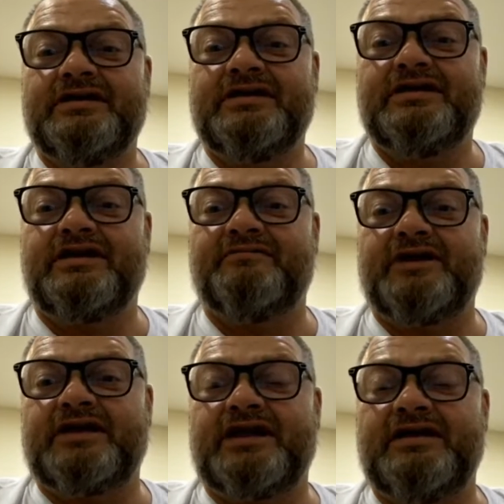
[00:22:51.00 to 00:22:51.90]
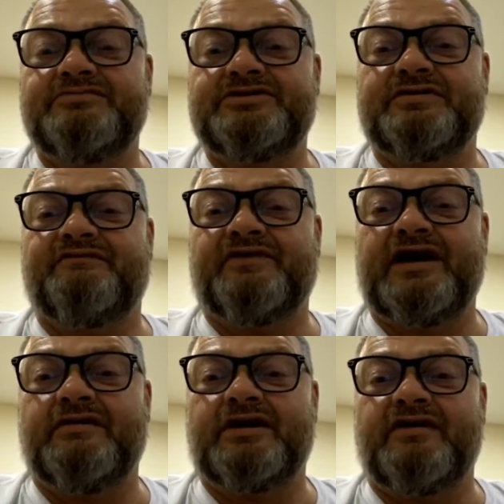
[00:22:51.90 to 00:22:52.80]
Government claims you can
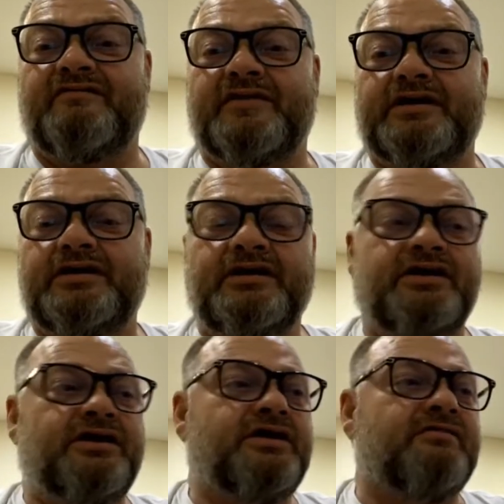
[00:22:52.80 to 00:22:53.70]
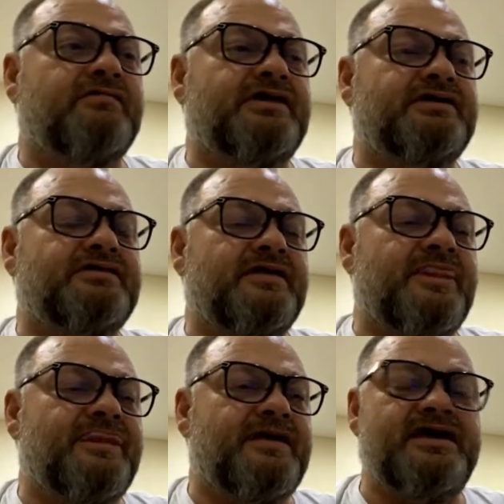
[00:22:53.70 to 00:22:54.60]
file government. Well,
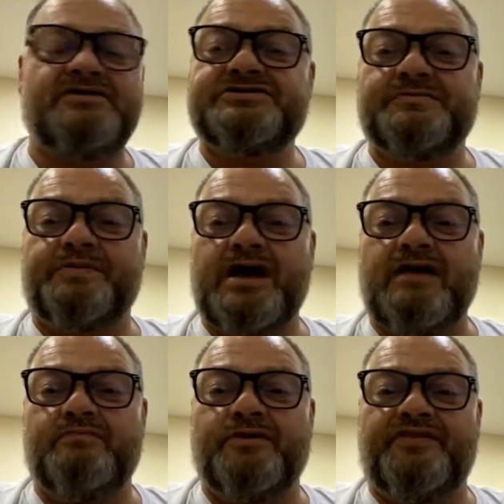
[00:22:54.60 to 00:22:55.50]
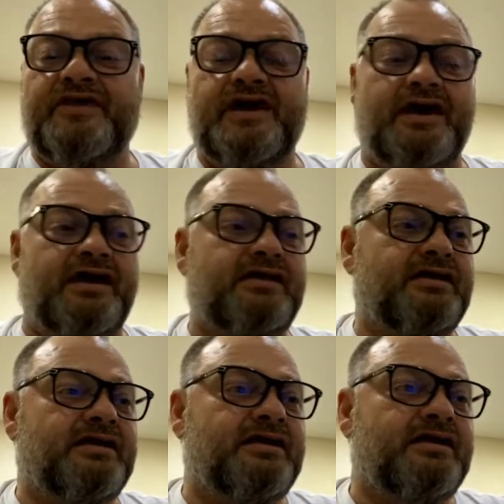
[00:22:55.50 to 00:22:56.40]
here's the problem with that.
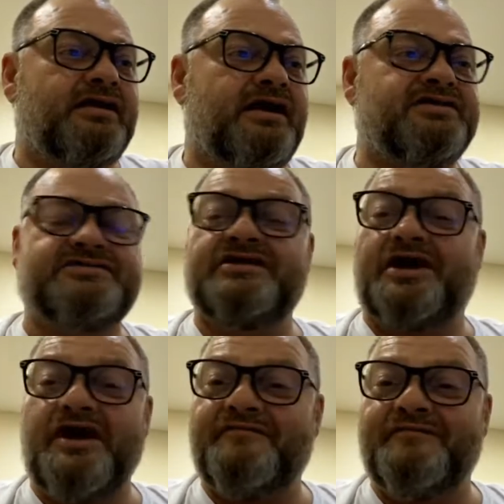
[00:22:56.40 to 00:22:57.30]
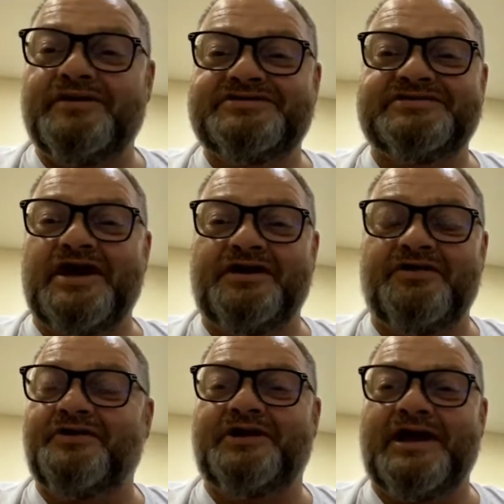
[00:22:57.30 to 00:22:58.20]
It's the government's none
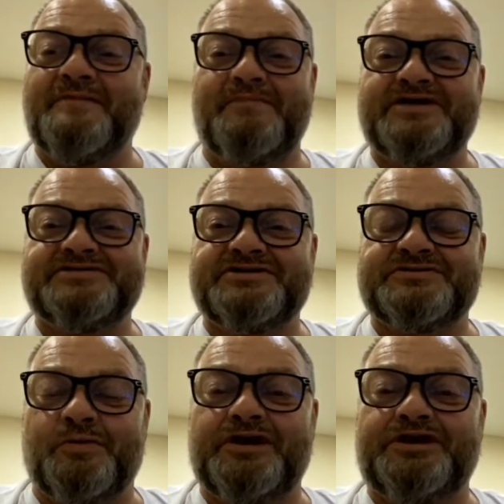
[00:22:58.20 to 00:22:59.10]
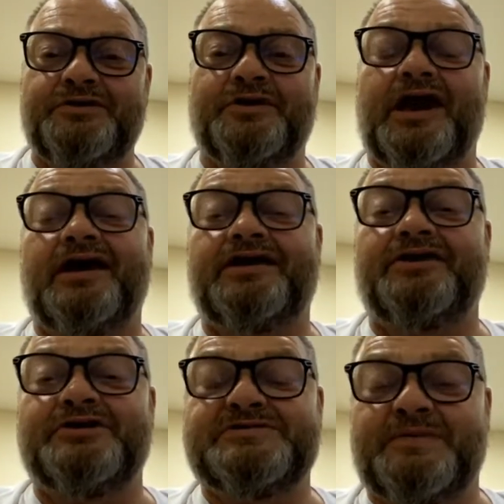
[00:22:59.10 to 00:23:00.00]
of their damn business what you and I
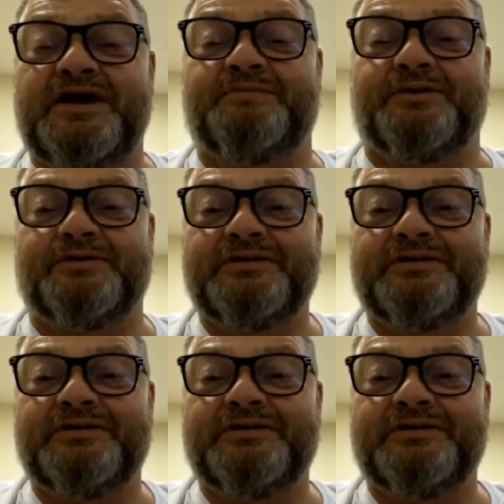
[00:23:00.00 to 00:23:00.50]
do as people.